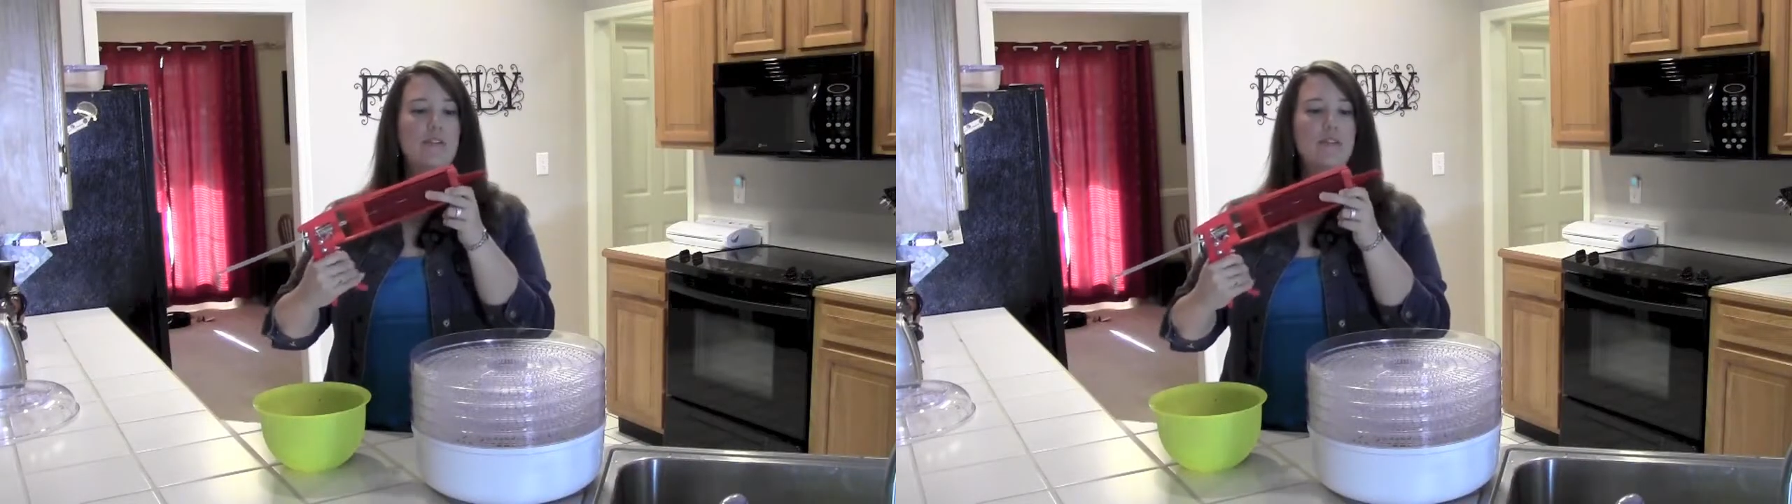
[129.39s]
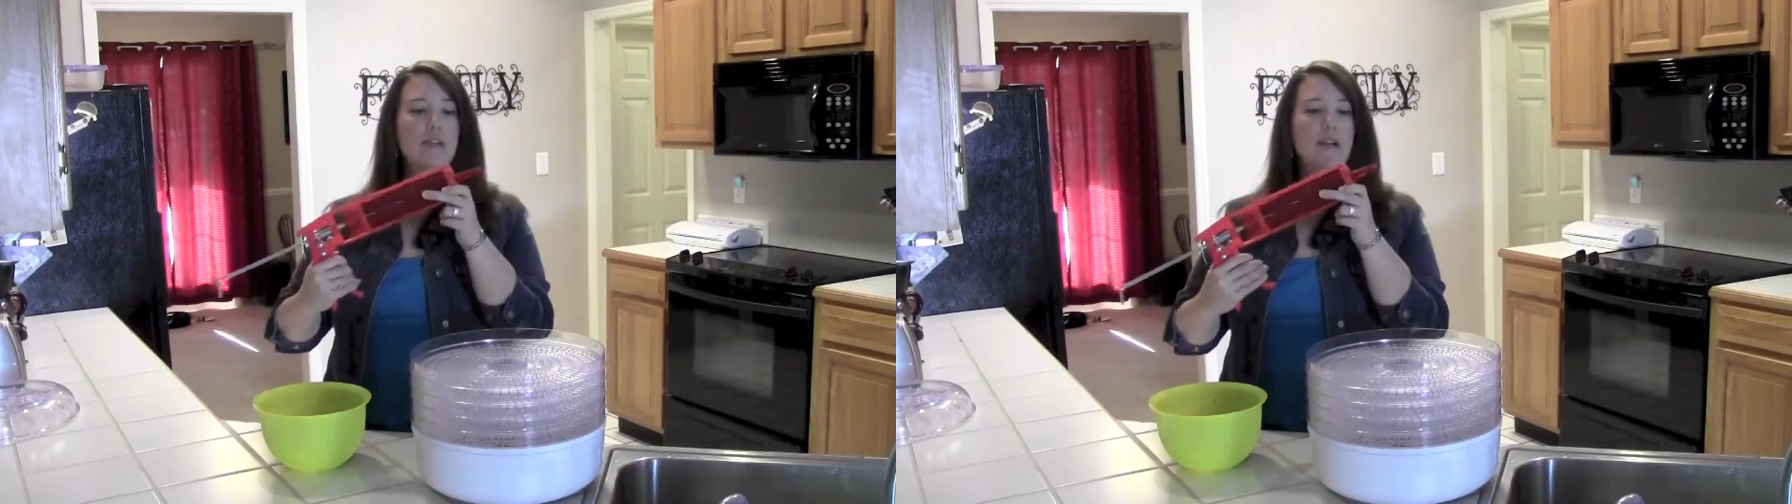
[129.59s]
a
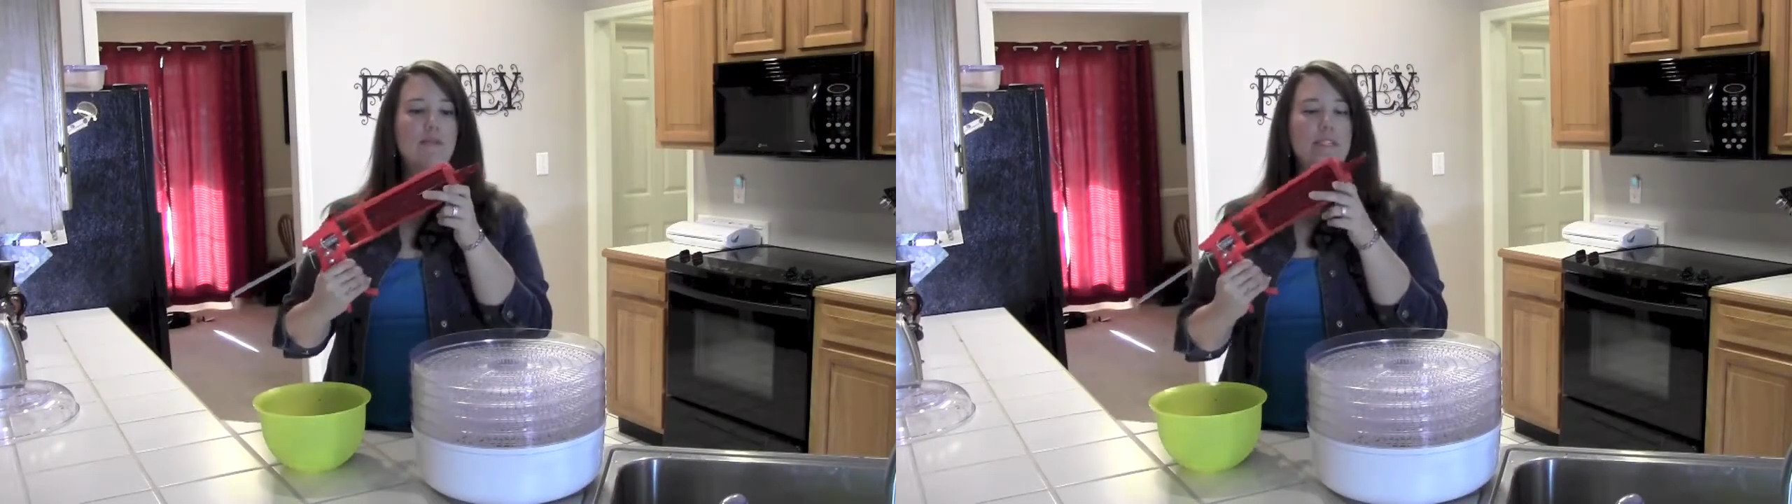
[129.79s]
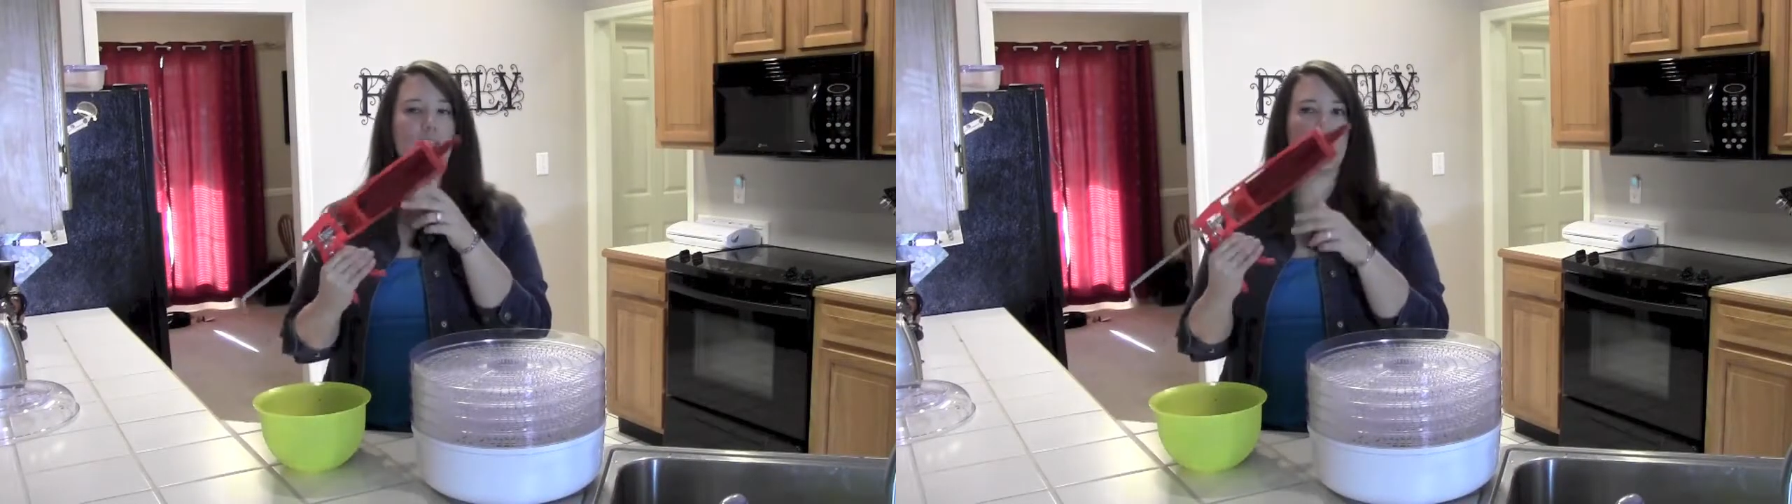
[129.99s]
few
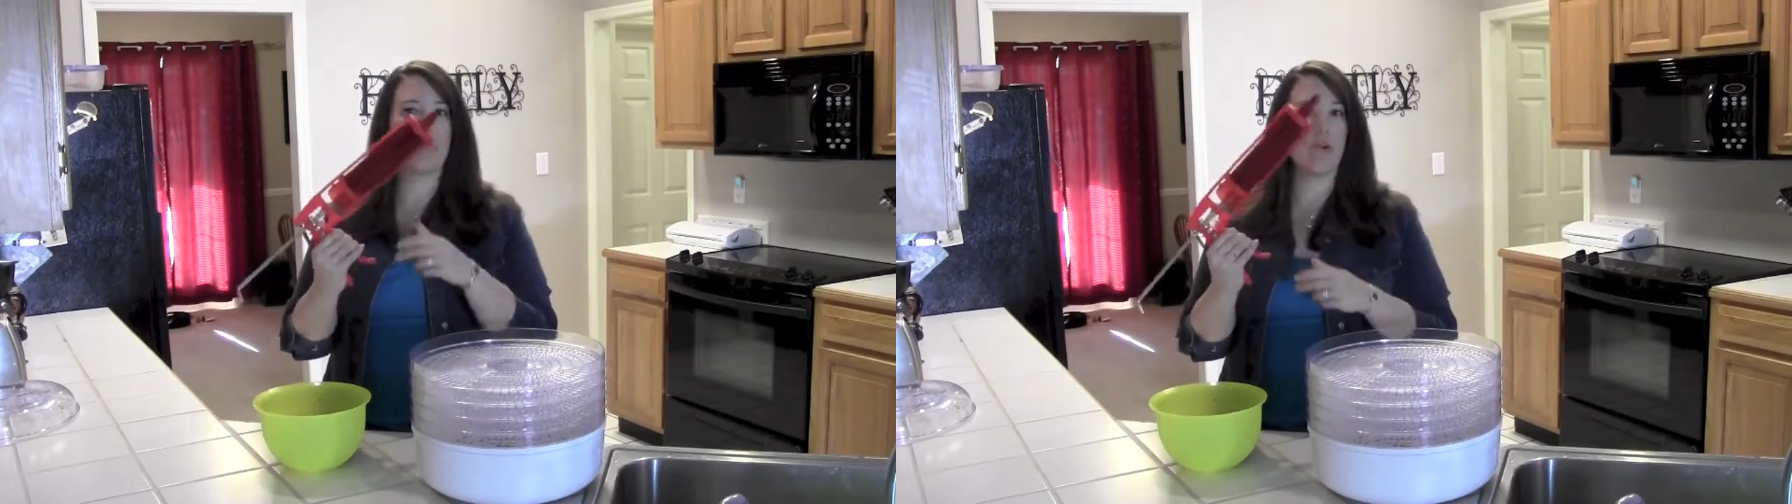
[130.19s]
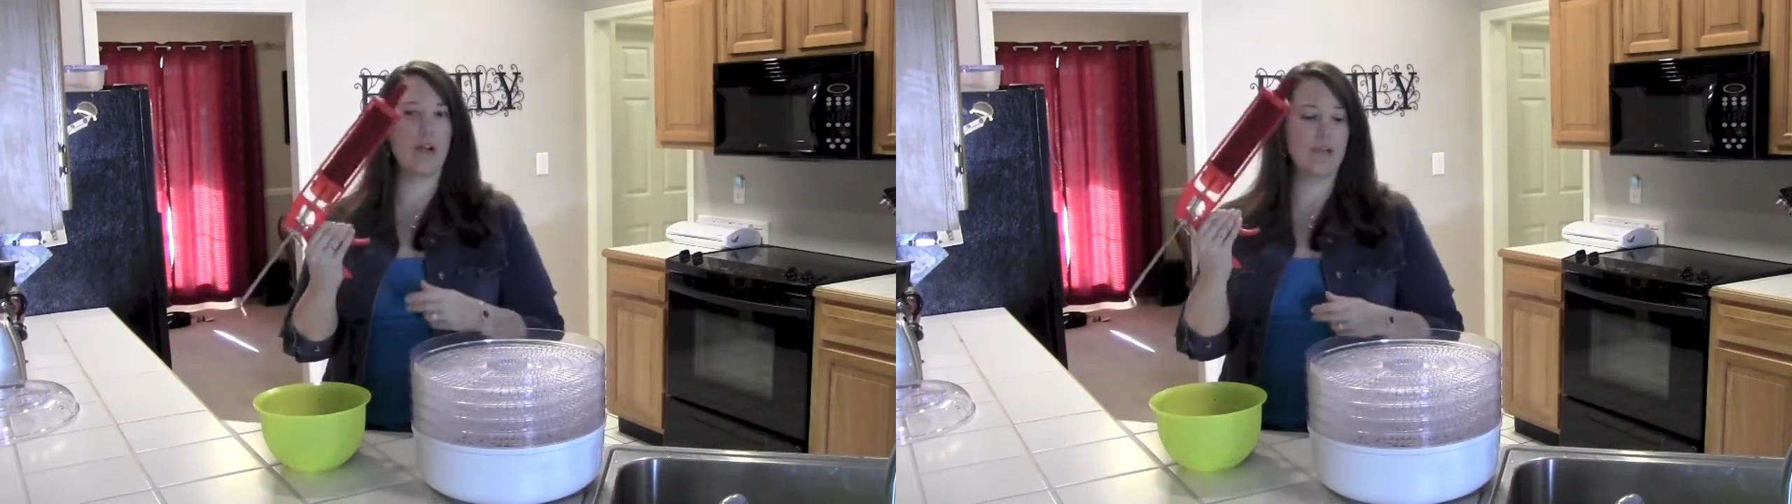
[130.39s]
times to get
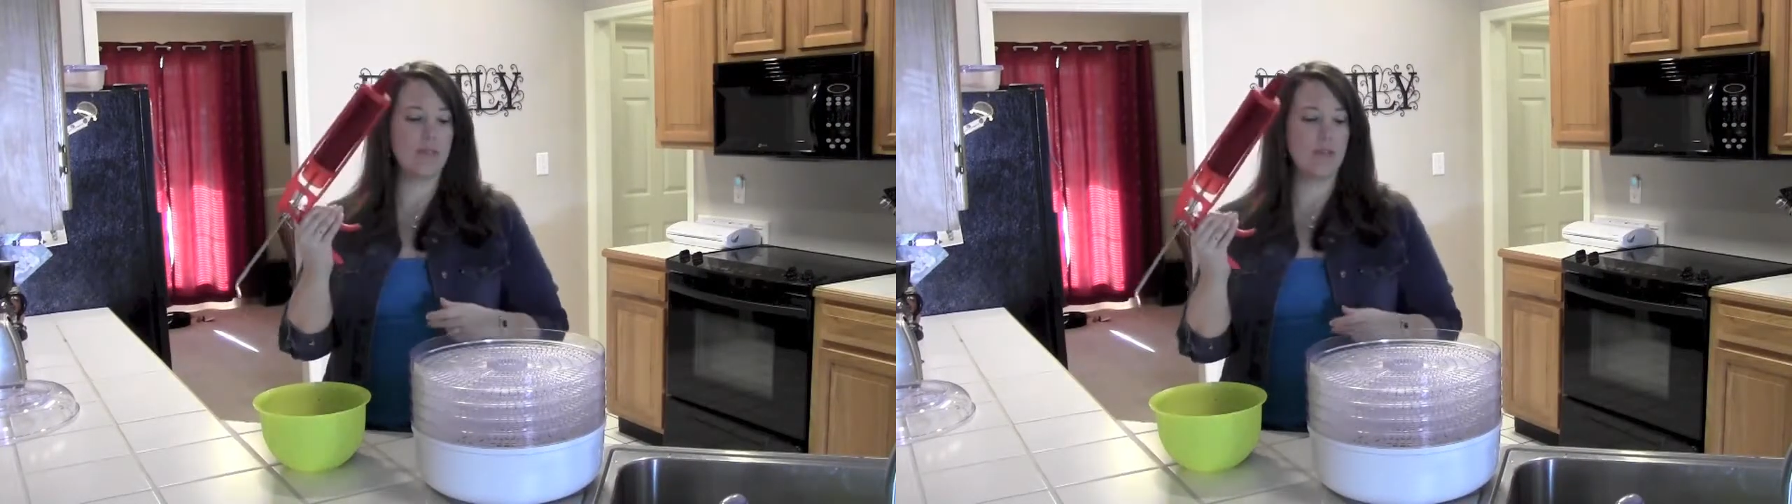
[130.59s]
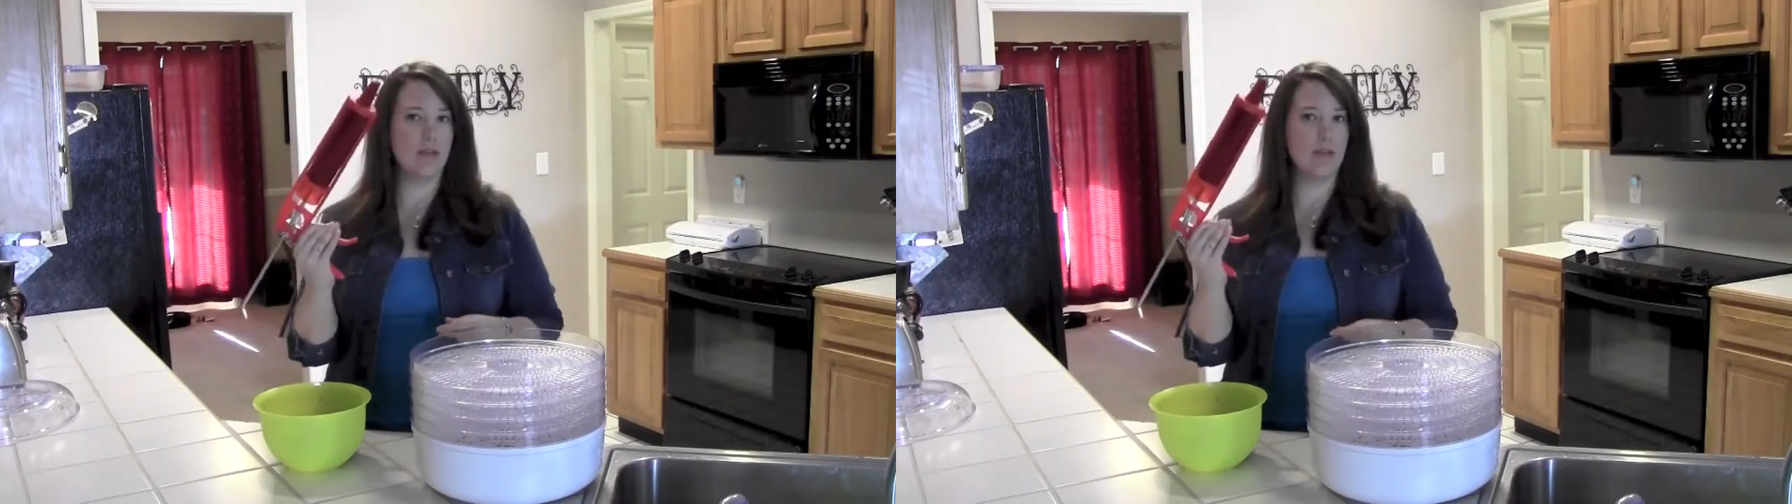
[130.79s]
it
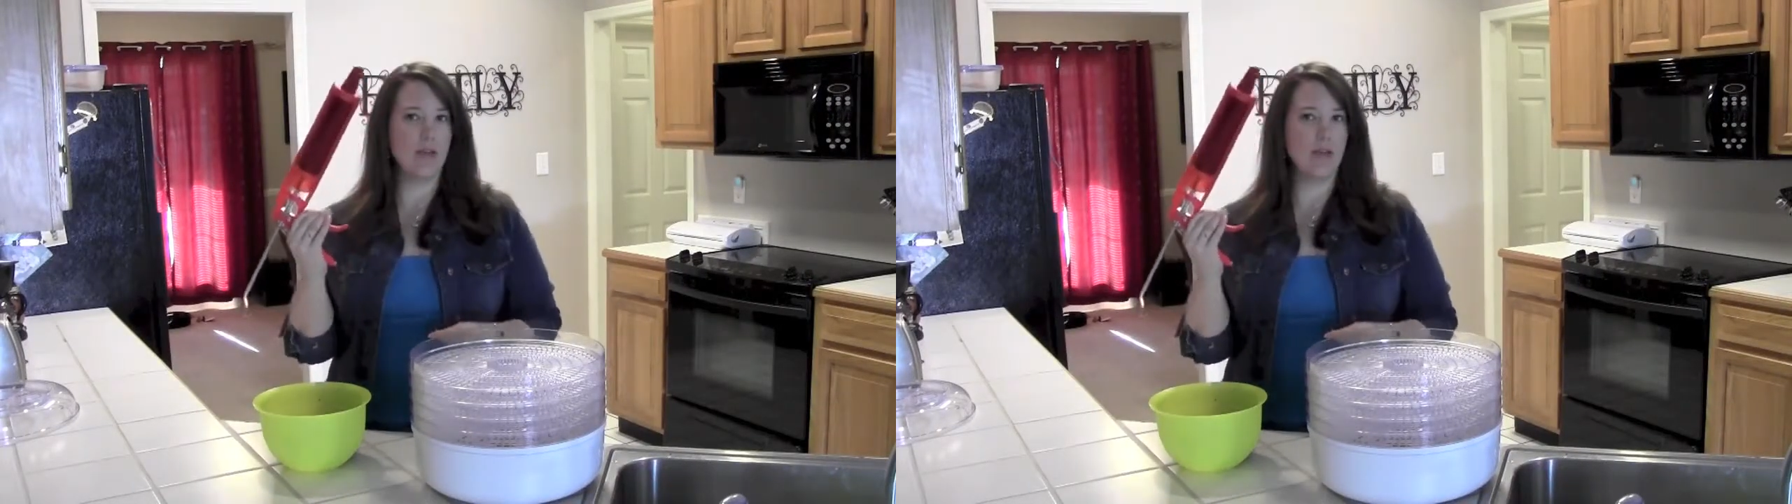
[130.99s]
primed.